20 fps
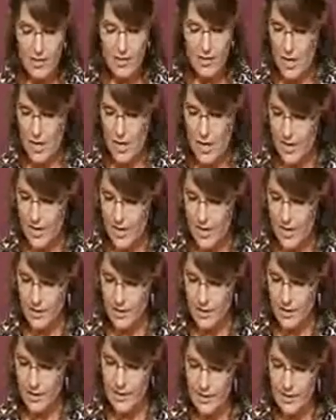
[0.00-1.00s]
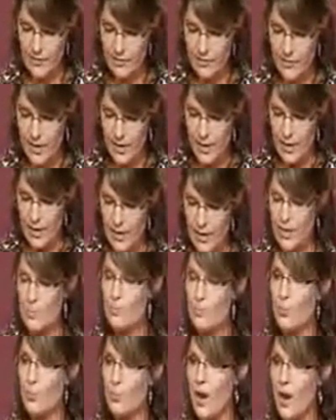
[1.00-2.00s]
of Americans, as if
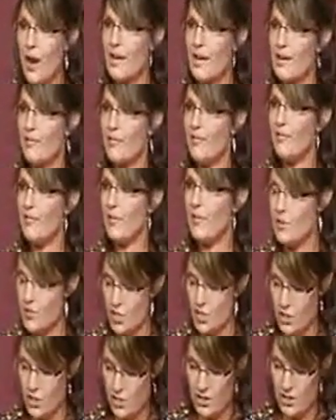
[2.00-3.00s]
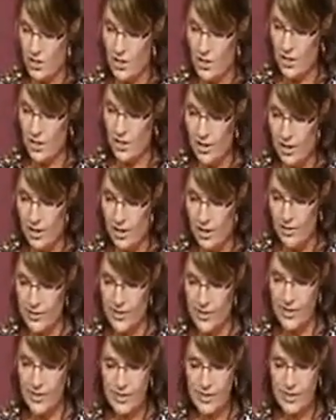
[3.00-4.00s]
the bright future
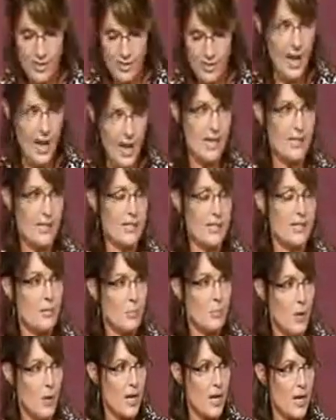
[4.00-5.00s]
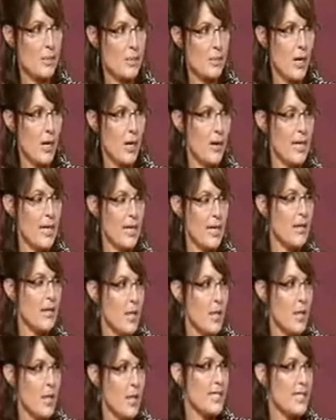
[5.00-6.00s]
of success and
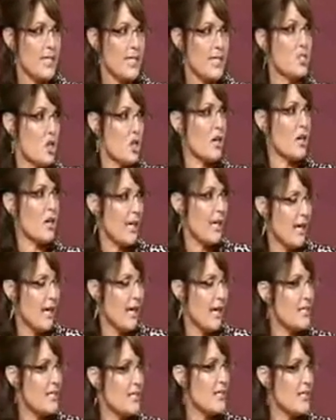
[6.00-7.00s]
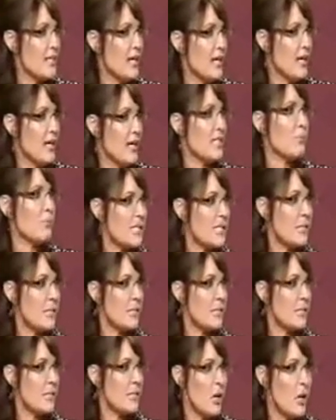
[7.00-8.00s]
prosperity that we teach our kids
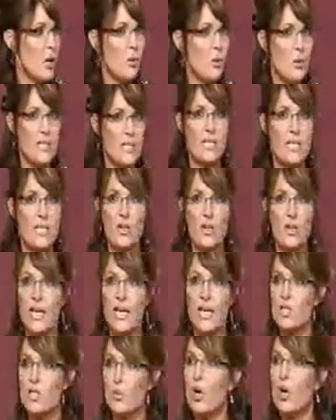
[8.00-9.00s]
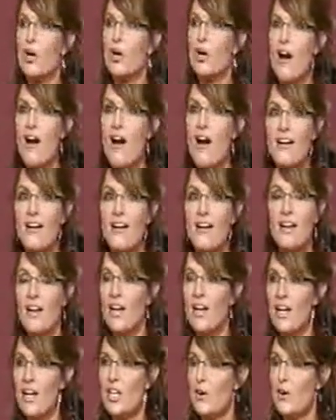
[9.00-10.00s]
possible. We teach our kids, work hard,
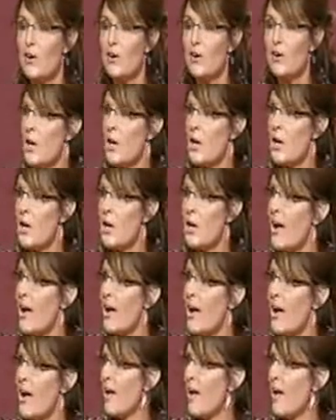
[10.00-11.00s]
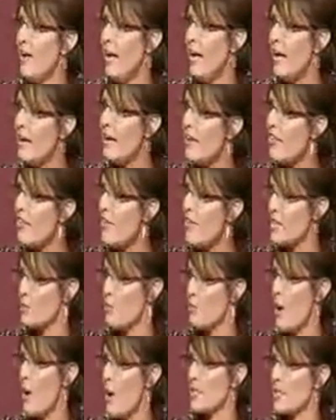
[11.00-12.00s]
you're in America. Anything is
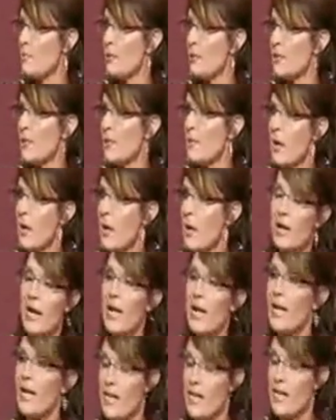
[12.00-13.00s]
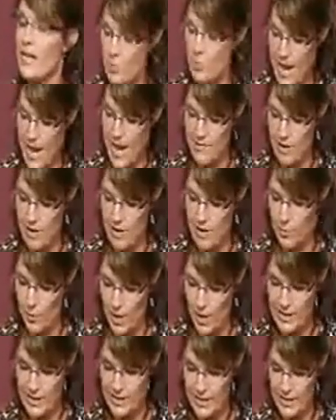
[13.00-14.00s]
possible in America, and yet we have our
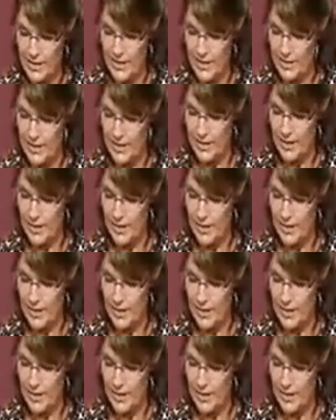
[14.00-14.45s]
president